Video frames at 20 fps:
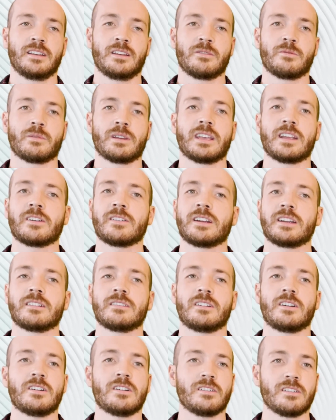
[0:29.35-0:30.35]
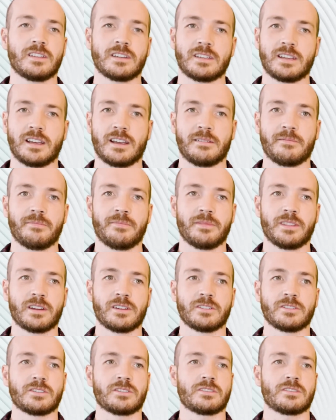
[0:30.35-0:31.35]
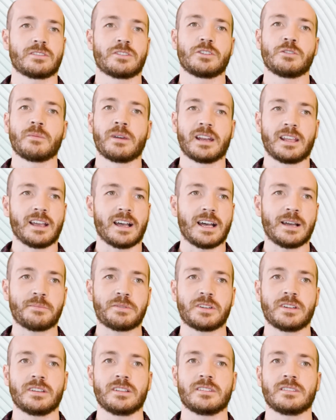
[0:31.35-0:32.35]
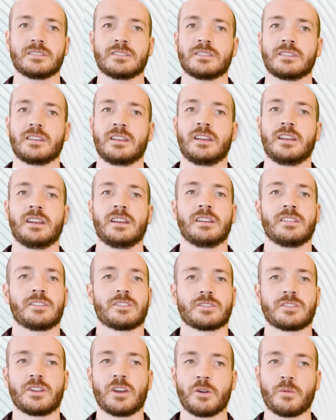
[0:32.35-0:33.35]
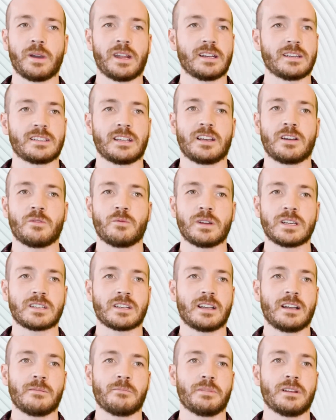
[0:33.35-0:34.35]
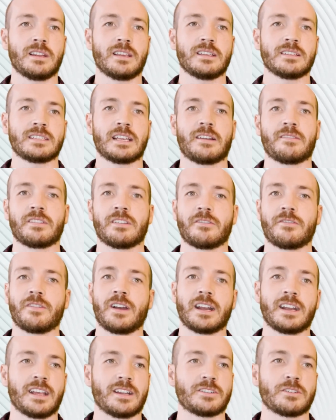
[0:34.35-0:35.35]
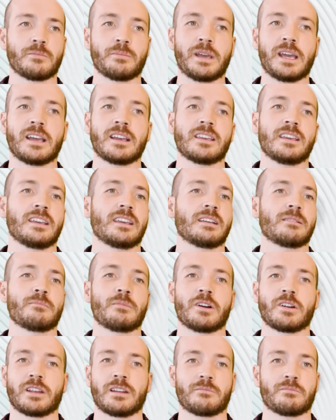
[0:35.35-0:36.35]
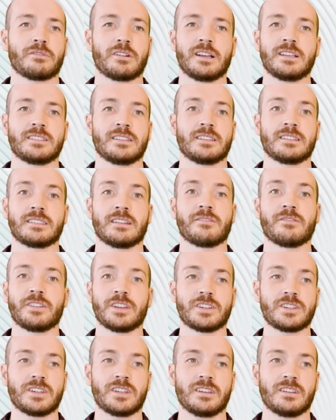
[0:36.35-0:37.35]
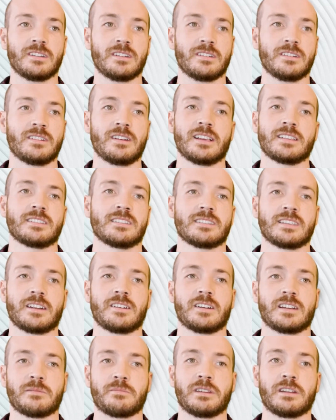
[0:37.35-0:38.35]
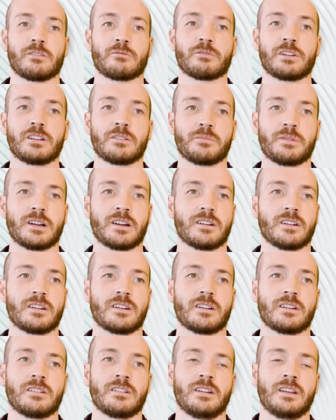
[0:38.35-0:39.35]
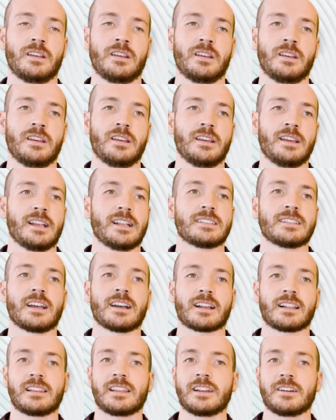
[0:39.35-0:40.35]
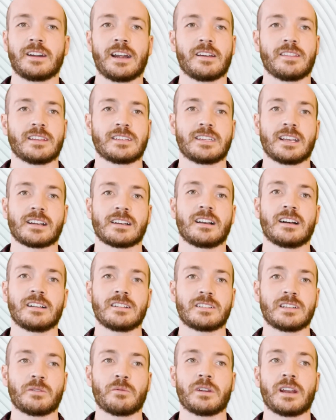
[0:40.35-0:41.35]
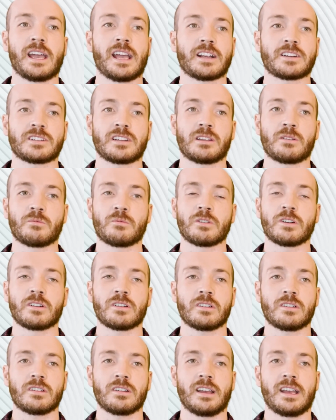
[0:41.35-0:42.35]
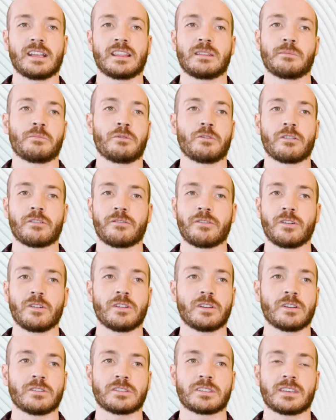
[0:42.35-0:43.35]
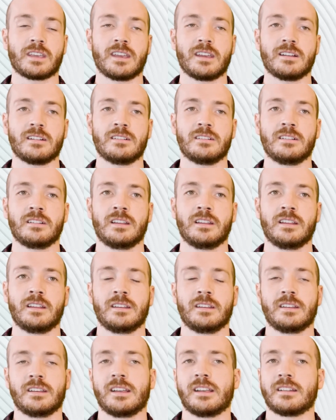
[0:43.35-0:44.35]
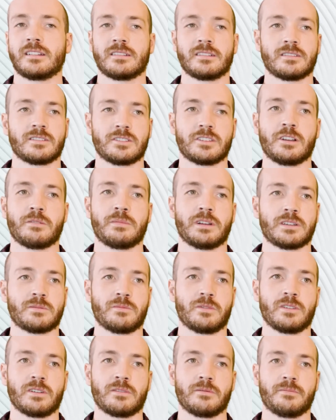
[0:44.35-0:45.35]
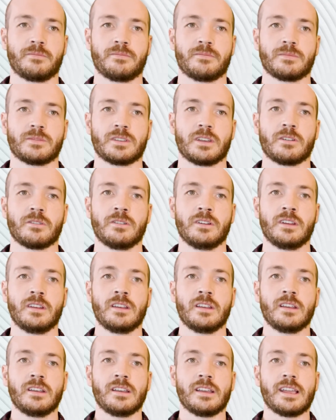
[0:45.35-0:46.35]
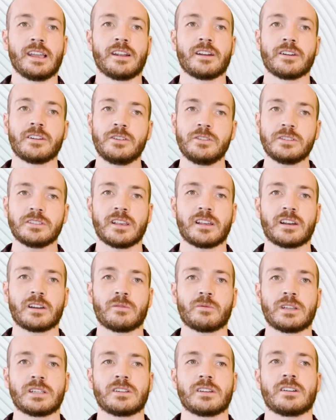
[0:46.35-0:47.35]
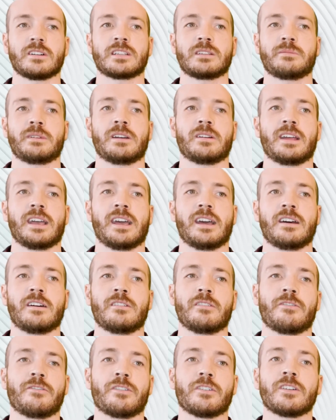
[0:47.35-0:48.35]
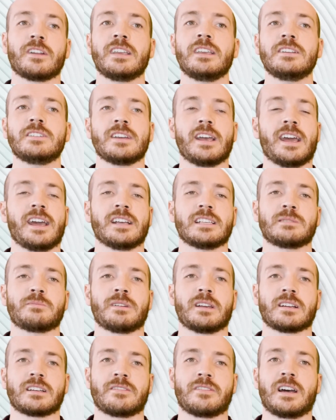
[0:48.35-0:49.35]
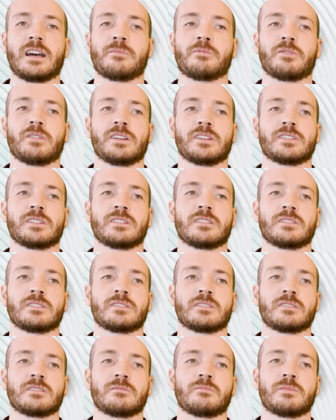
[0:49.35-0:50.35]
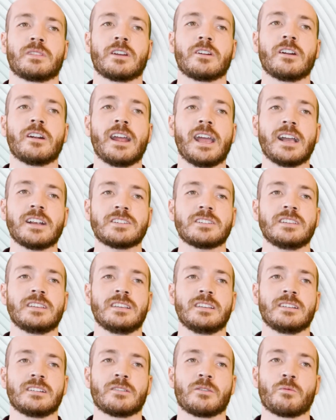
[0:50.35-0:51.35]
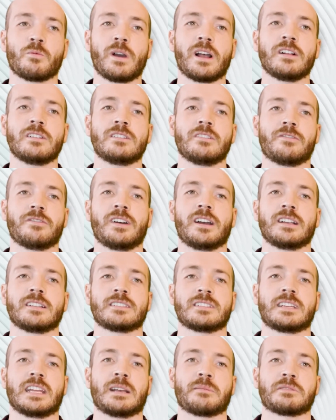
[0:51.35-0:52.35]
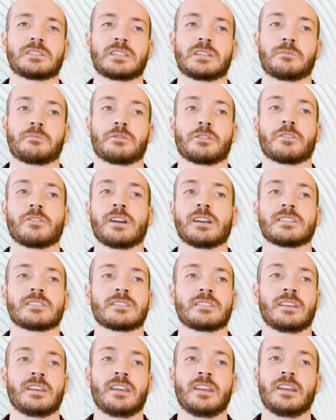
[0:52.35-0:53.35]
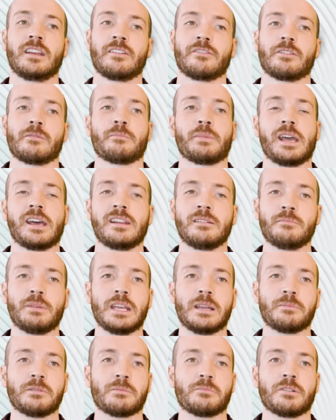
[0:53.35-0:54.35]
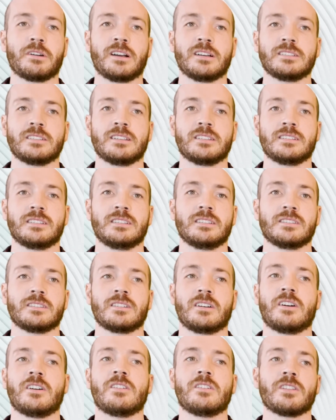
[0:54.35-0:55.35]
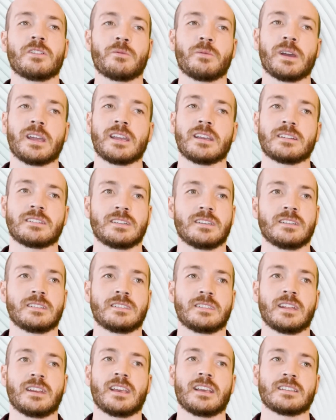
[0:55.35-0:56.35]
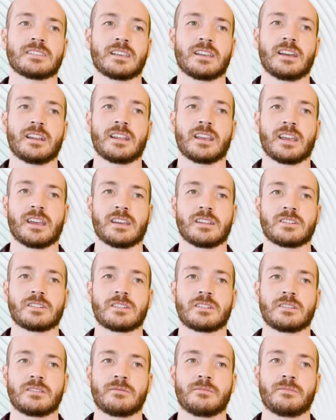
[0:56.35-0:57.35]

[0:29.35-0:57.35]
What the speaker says: We hear it all the time. There's too many options. There's no way to tell which companies have the financial backing, market presence, and vision necessary to be a real partner. It's not clear how the technology would actually work at the portfolio scale, and so much more. So, in our newsletter, we talked about how for each aspect of operations, there are actually well-defined steps to progress from pen and paper processes all the way to today's cutting edge.